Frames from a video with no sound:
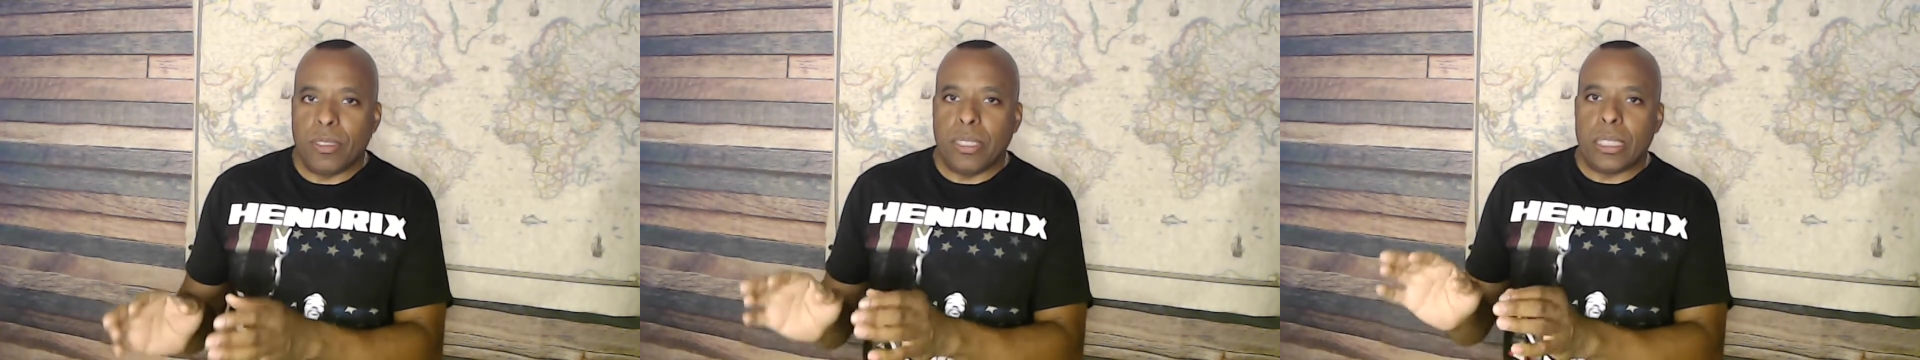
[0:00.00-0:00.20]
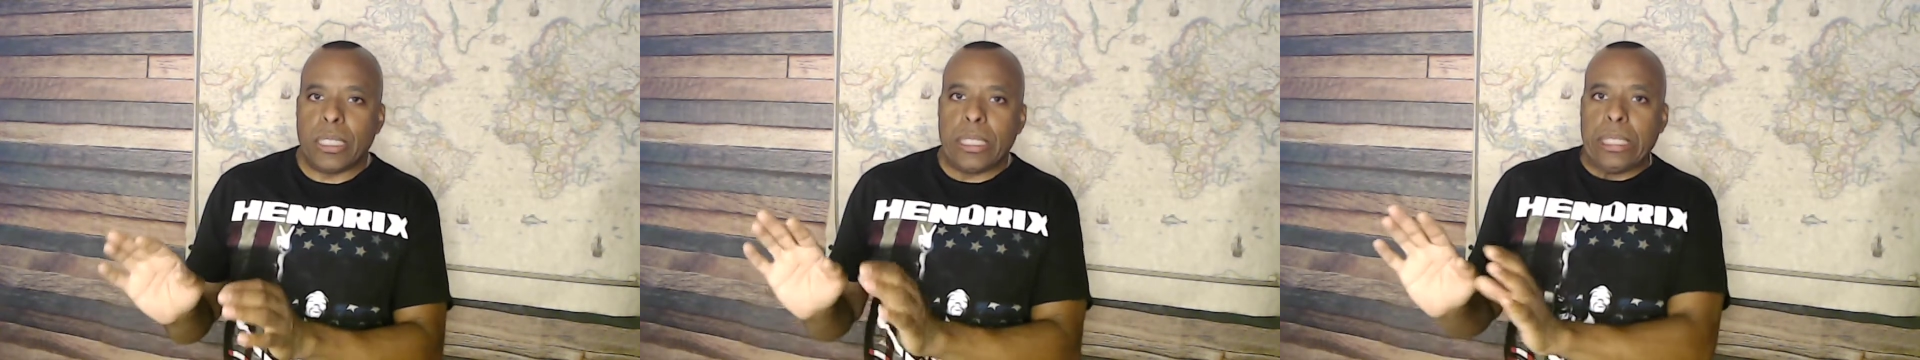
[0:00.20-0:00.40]

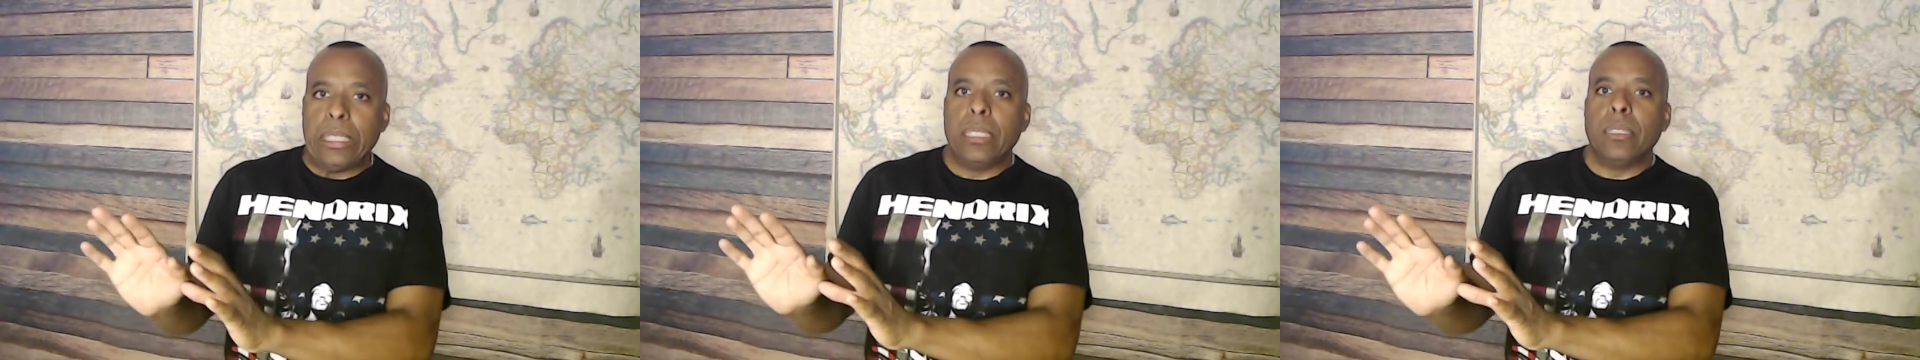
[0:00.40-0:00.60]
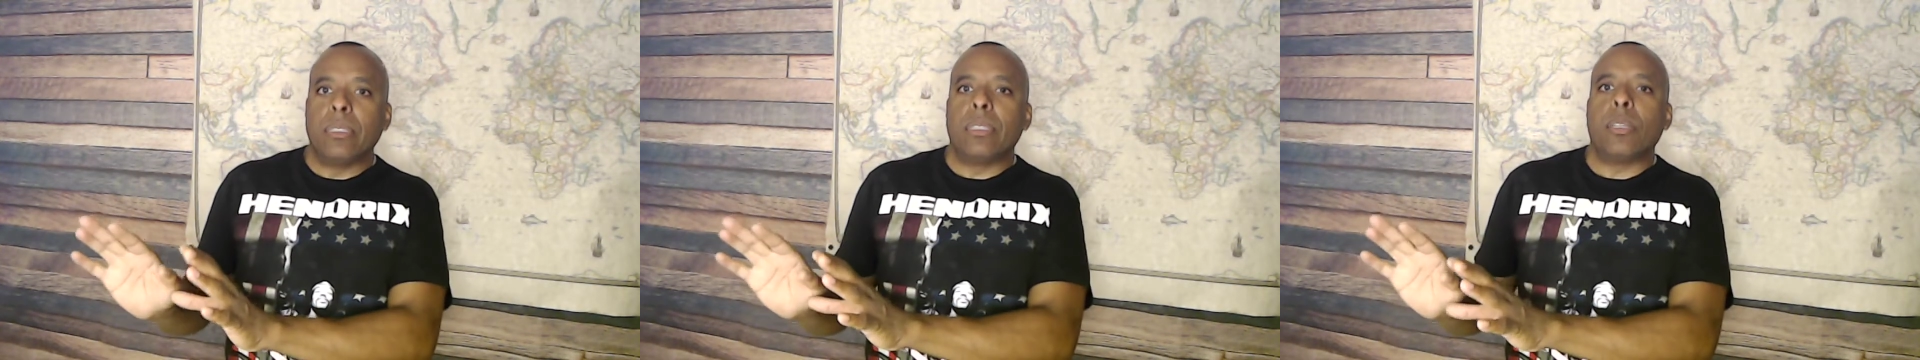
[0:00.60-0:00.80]

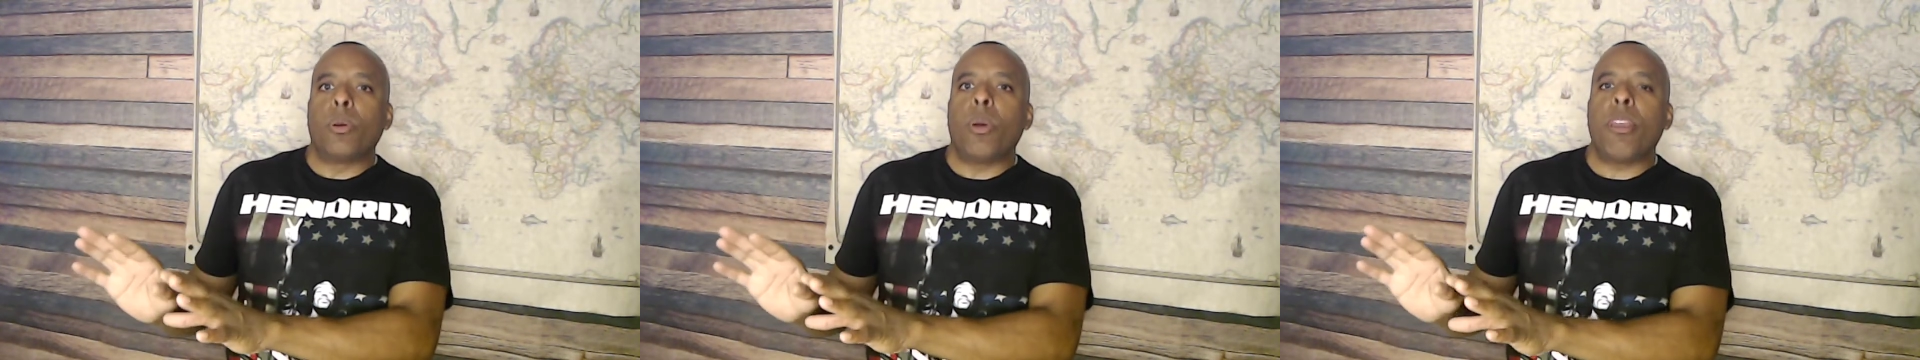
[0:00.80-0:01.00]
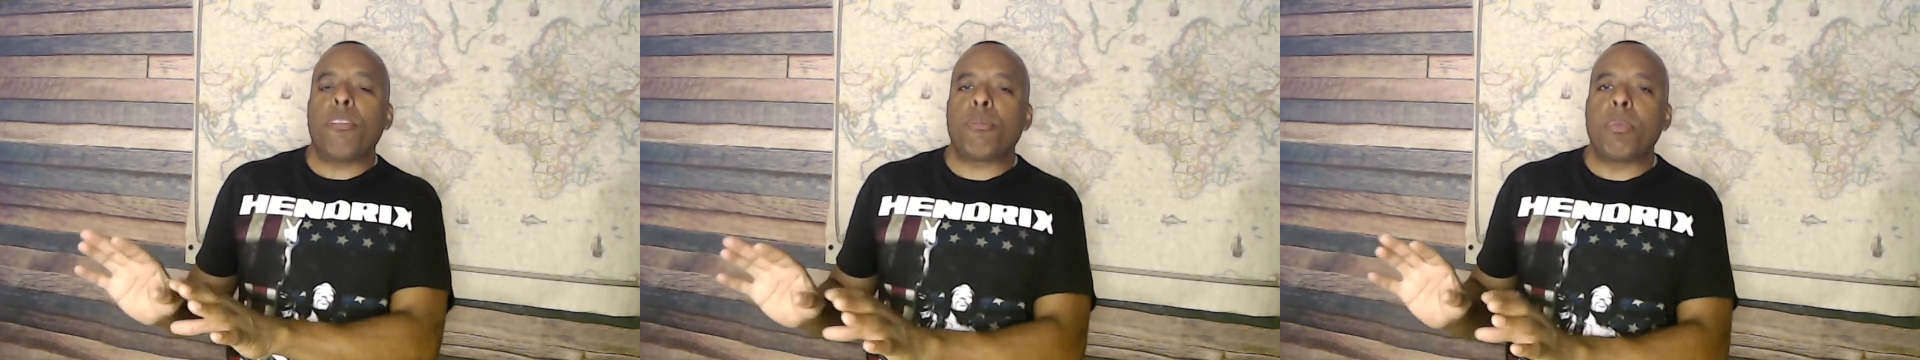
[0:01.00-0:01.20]
you get
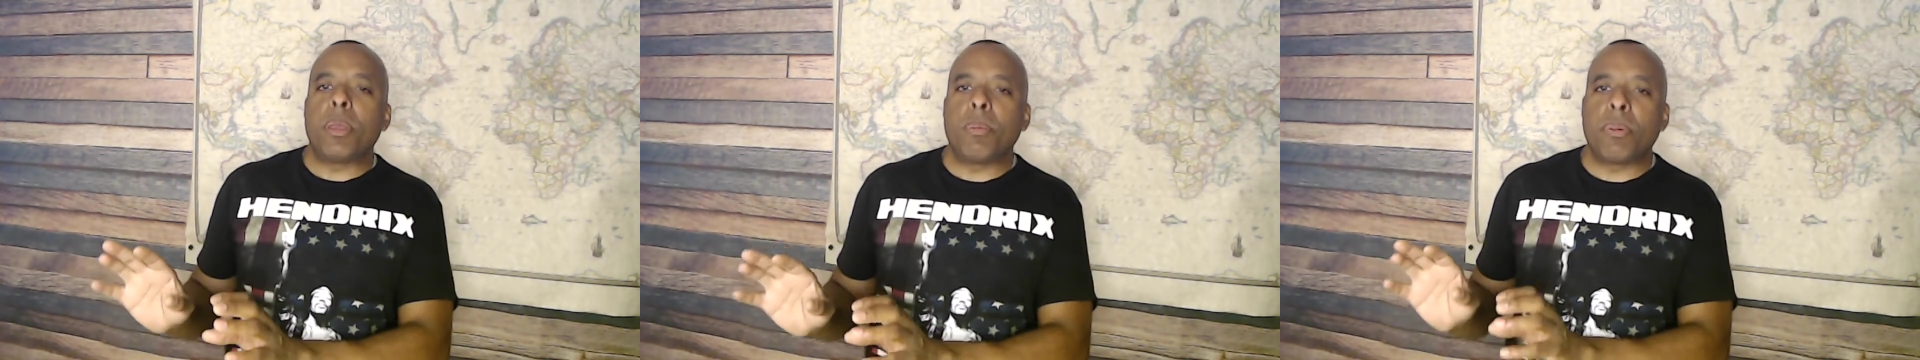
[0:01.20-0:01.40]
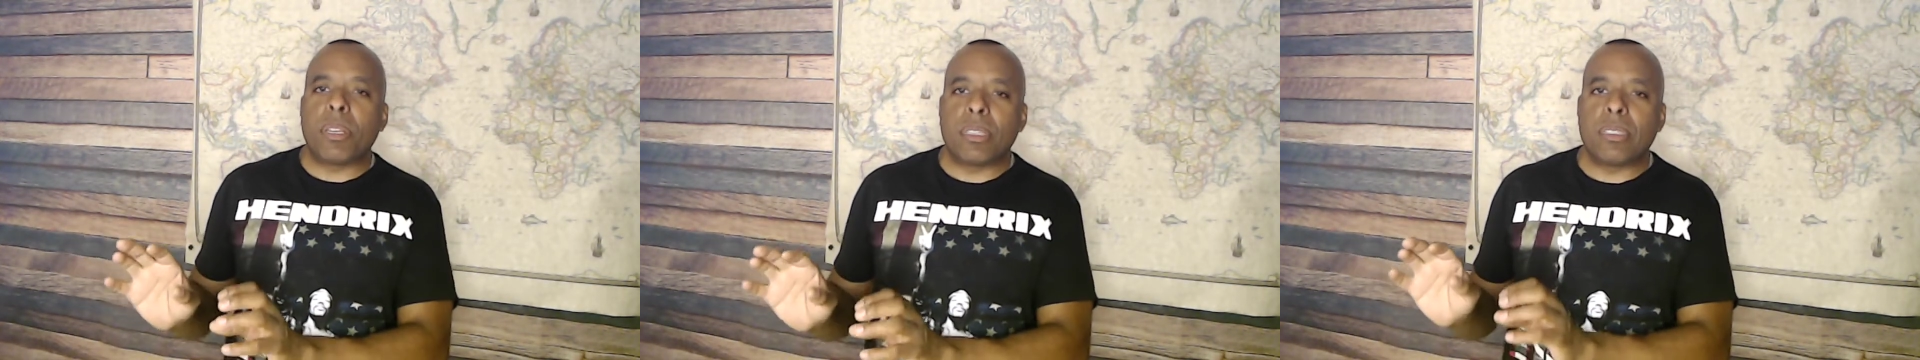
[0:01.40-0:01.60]
away from me
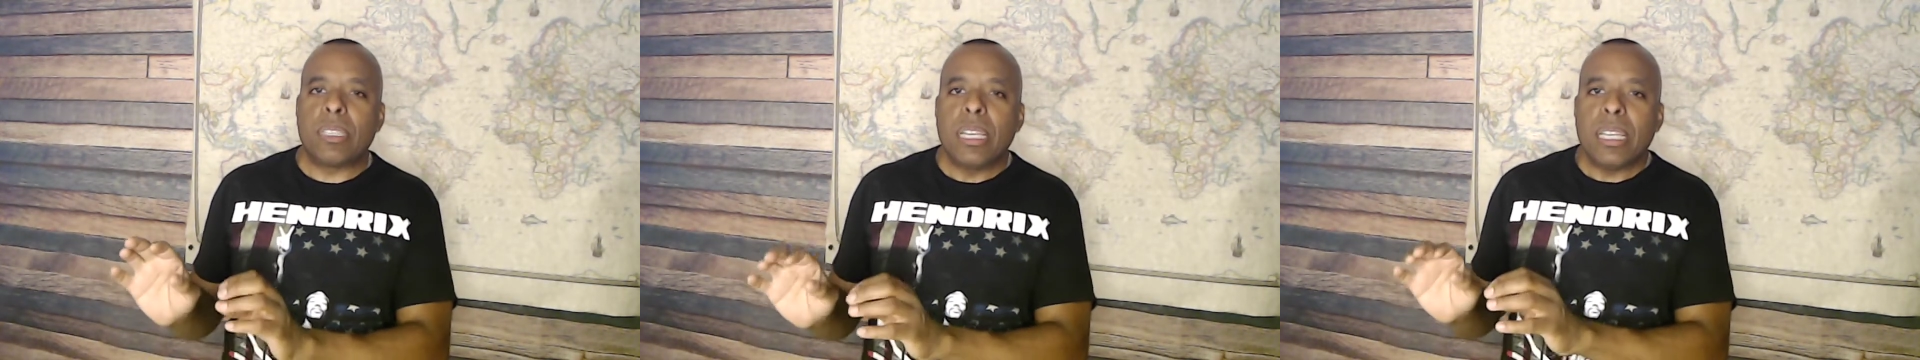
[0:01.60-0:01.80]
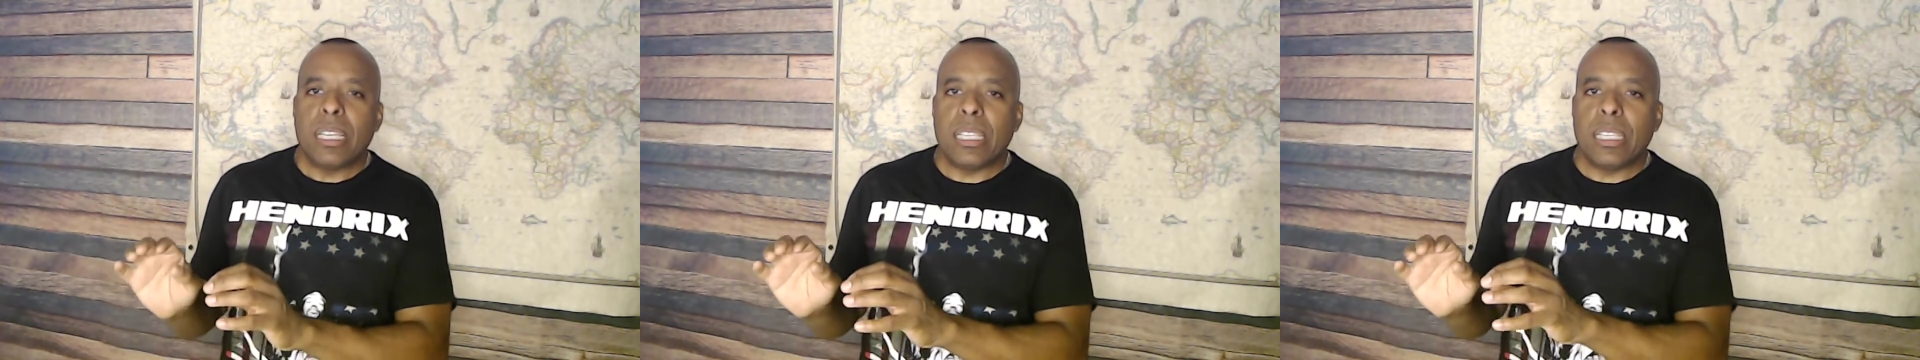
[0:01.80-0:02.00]
because
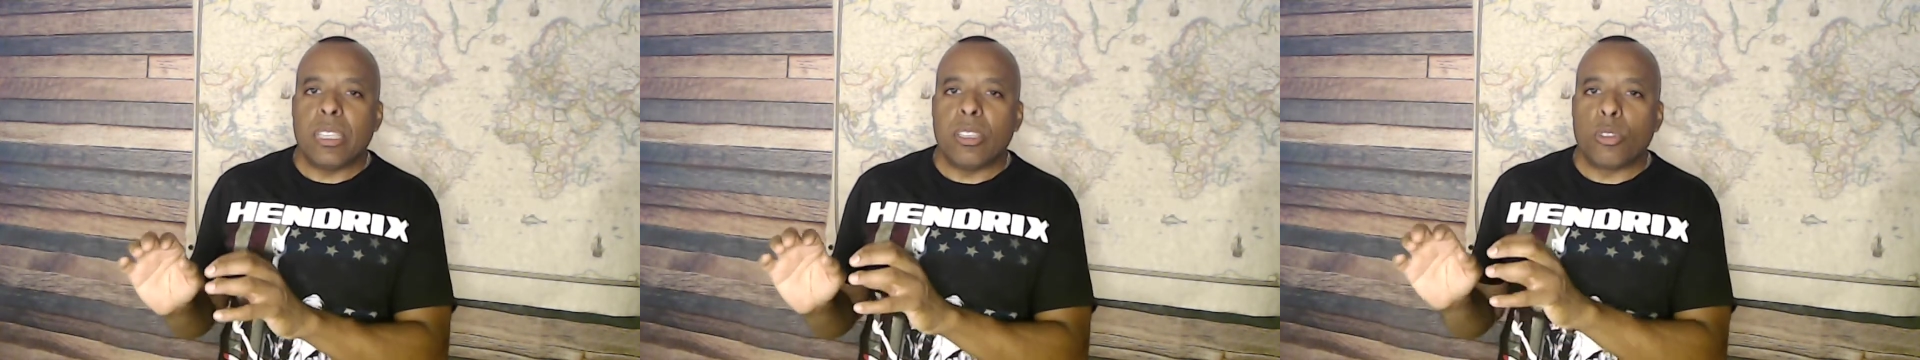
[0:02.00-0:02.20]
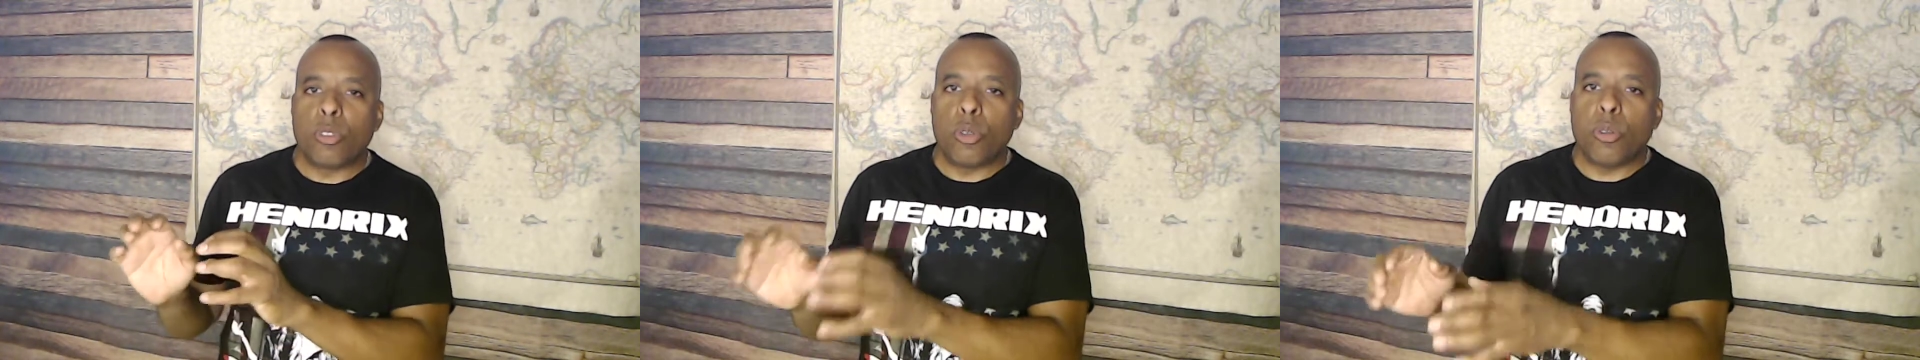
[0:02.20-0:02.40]

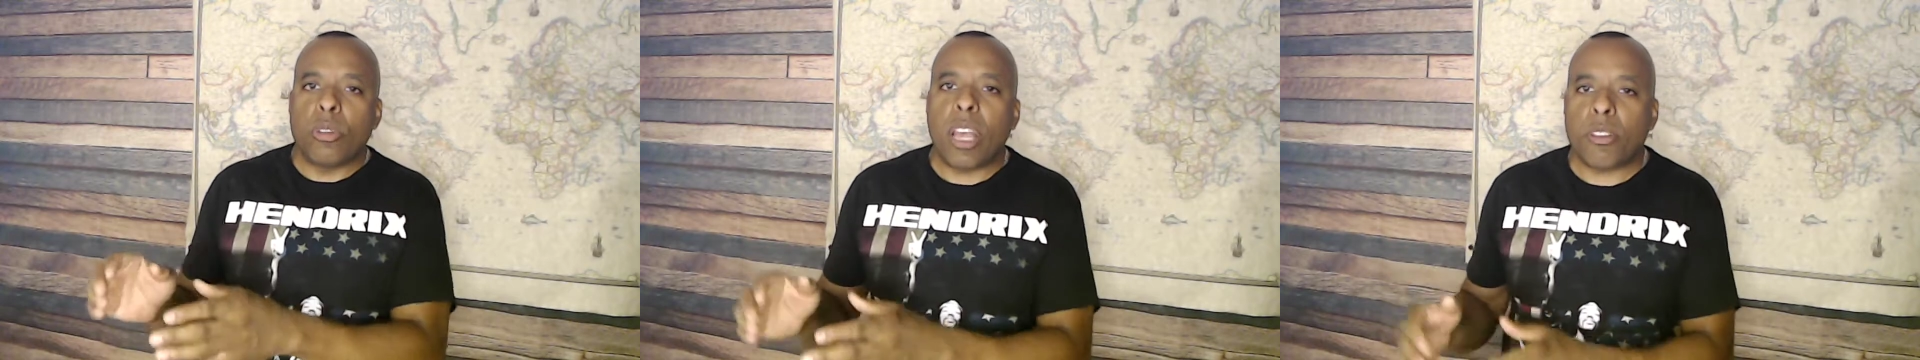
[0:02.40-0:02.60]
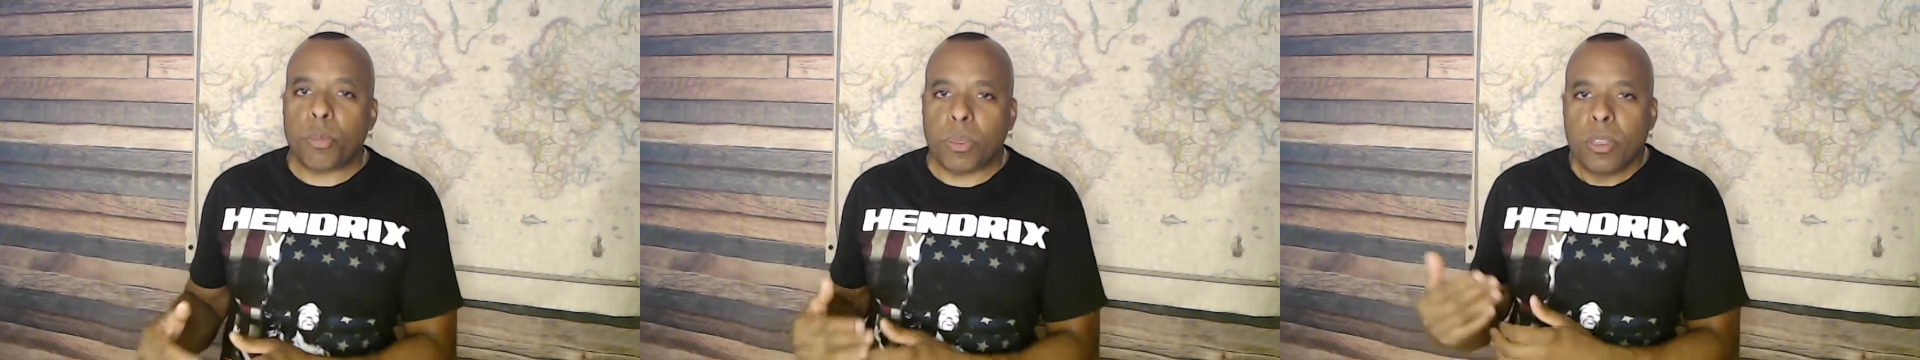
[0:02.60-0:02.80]
you're too
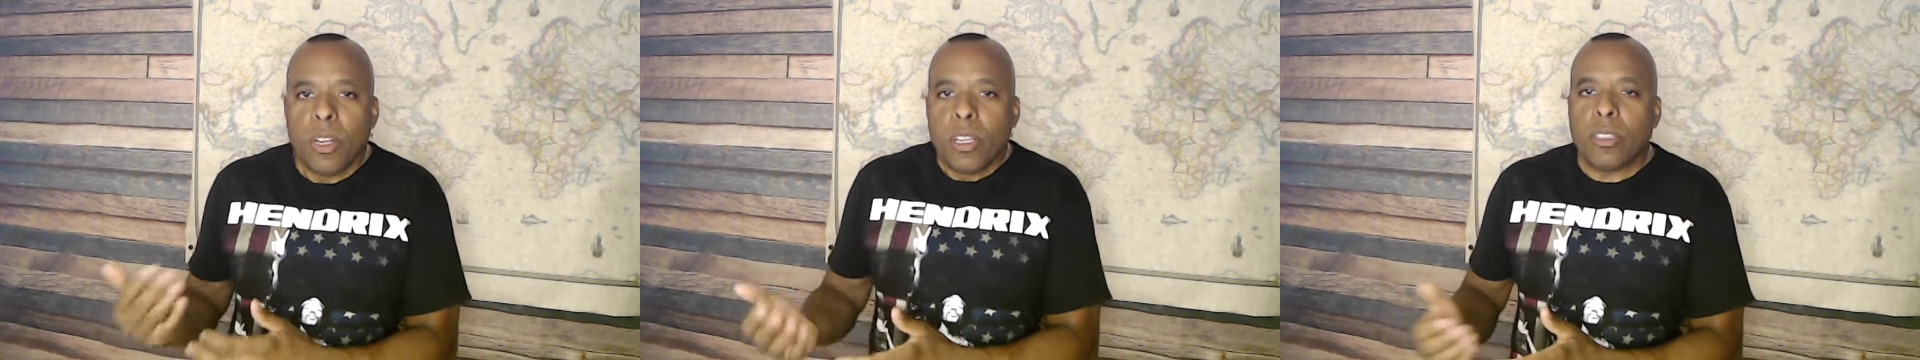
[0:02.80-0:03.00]
desperate.